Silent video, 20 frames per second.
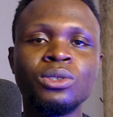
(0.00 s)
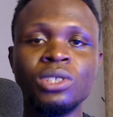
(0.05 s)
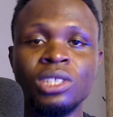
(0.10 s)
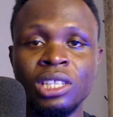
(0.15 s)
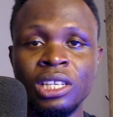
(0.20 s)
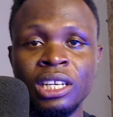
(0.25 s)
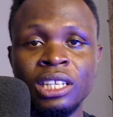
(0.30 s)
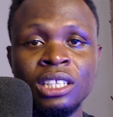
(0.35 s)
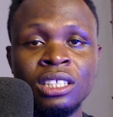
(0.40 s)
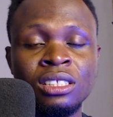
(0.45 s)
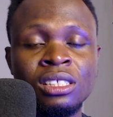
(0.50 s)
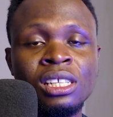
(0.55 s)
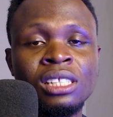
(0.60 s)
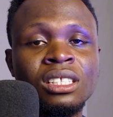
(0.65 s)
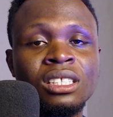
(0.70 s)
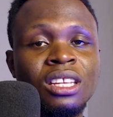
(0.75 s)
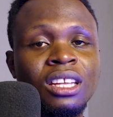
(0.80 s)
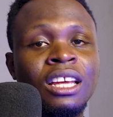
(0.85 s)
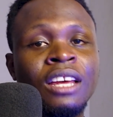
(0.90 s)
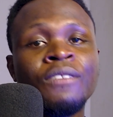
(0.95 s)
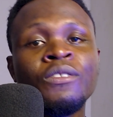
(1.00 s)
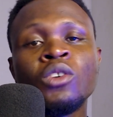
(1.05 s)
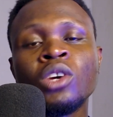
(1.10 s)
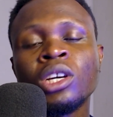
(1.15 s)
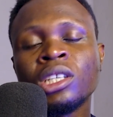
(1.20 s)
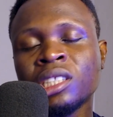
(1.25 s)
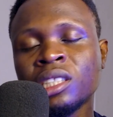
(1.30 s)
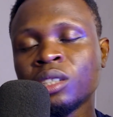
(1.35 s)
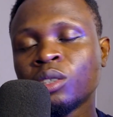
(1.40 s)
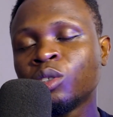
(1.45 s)
say this that if you are
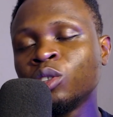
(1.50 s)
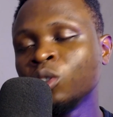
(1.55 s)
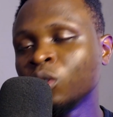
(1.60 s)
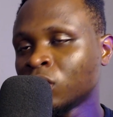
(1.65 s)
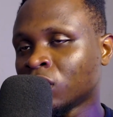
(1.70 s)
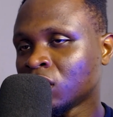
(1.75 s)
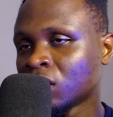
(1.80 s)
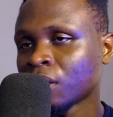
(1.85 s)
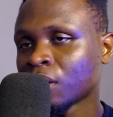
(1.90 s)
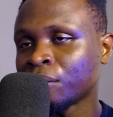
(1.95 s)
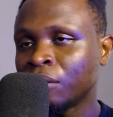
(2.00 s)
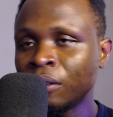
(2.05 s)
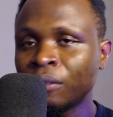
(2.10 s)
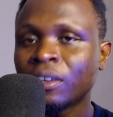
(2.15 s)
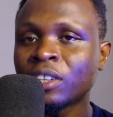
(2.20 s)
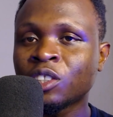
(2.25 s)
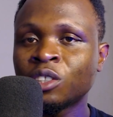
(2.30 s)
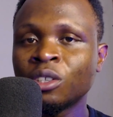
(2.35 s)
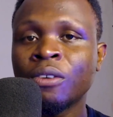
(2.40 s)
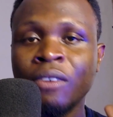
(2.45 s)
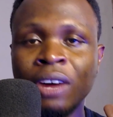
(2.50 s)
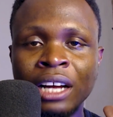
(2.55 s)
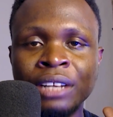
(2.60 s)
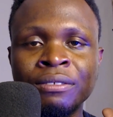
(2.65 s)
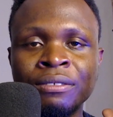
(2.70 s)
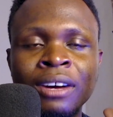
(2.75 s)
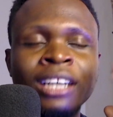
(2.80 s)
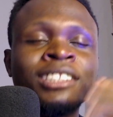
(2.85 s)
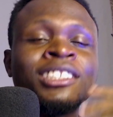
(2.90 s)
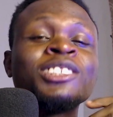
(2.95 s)
still using the free version of
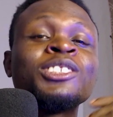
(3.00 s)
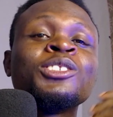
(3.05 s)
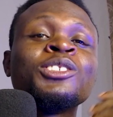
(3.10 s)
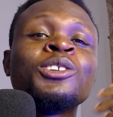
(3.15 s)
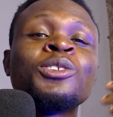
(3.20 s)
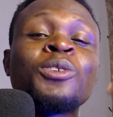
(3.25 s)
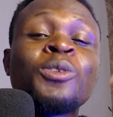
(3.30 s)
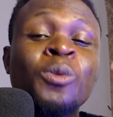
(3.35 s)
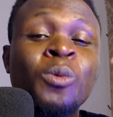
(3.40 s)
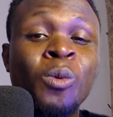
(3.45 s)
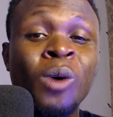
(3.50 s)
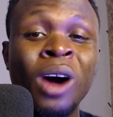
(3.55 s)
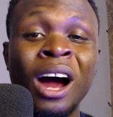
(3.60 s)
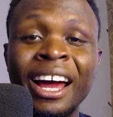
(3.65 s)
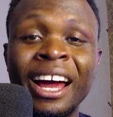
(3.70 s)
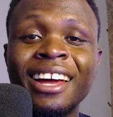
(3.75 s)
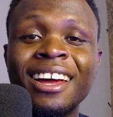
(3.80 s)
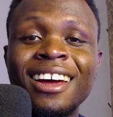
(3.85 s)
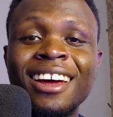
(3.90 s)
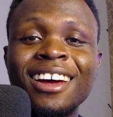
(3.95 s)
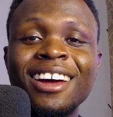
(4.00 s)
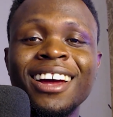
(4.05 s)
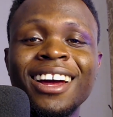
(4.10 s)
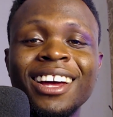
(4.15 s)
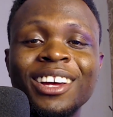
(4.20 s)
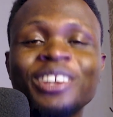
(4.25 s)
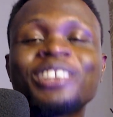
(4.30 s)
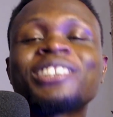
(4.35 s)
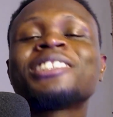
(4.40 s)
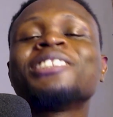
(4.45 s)
canva i just don't know why
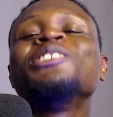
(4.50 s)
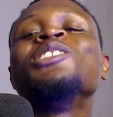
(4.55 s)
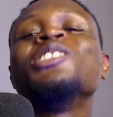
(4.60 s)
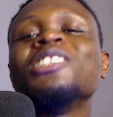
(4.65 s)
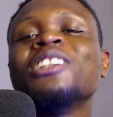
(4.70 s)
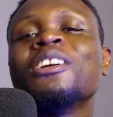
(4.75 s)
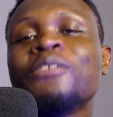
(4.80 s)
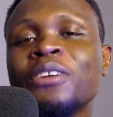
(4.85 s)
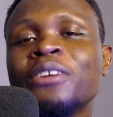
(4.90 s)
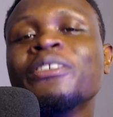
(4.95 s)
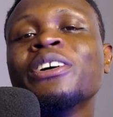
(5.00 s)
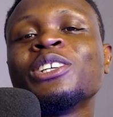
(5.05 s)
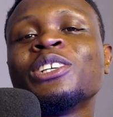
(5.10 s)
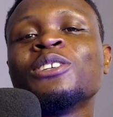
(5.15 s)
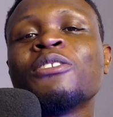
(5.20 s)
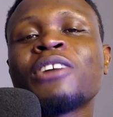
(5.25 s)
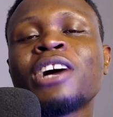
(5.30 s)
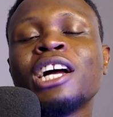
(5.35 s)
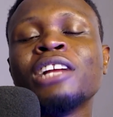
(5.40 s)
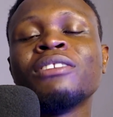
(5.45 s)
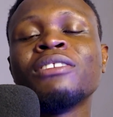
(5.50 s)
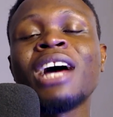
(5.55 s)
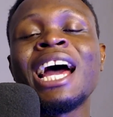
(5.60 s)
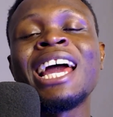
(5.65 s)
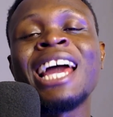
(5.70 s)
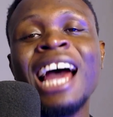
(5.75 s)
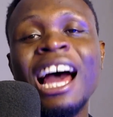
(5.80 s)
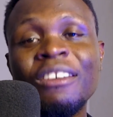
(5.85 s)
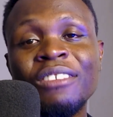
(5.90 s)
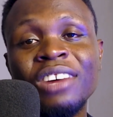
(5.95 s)
you're still using the free version of canva i
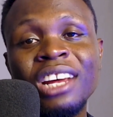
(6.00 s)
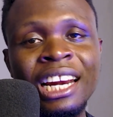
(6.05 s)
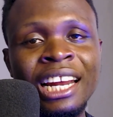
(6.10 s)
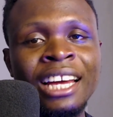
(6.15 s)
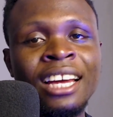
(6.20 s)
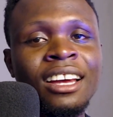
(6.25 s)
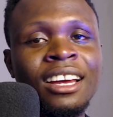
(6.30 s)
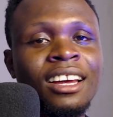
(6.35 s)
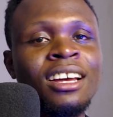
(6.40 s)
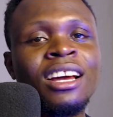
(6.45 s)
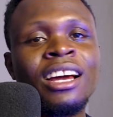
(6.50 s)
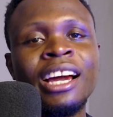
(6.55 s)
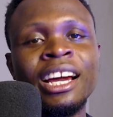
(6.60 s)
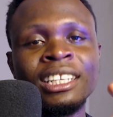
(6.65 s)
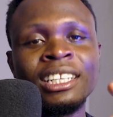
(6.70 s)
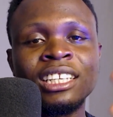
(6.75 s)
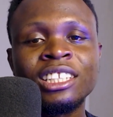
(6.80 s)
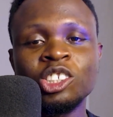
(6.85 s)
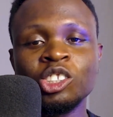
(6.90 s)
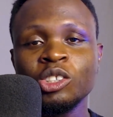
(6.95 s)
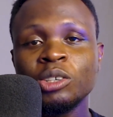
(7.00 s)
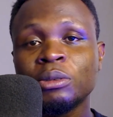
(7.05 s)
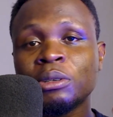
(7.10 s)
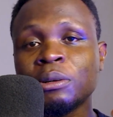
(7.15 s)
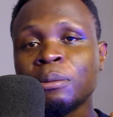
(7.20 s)
have a link in the description